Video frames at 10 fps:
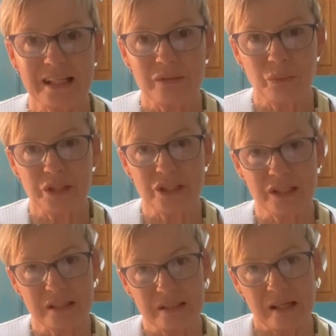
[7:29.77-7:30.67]
which
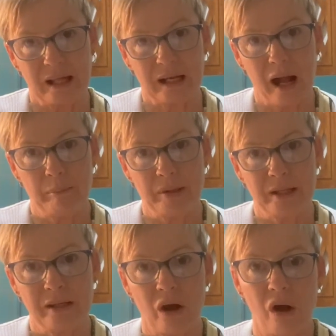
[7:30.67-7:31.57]
is
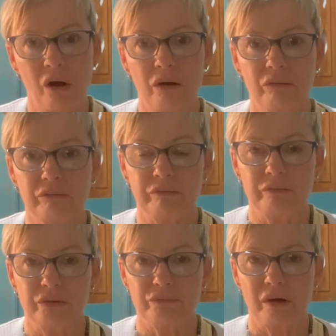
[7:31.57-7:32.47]
cupping of
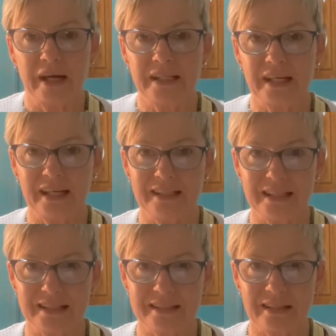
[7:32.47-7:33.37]
the right hand
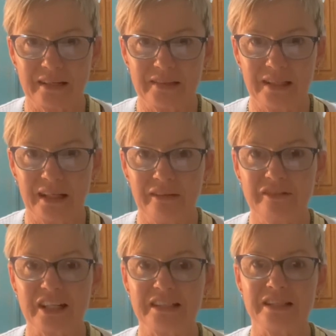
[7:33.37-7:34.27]
inside the left
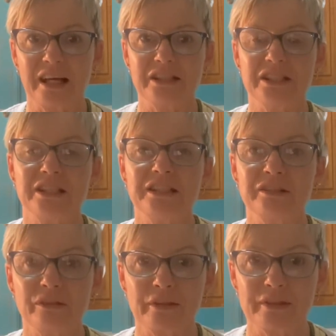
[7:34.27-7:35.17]
and touching
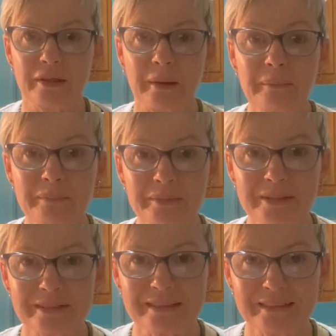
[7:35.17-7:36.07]
the thumbs.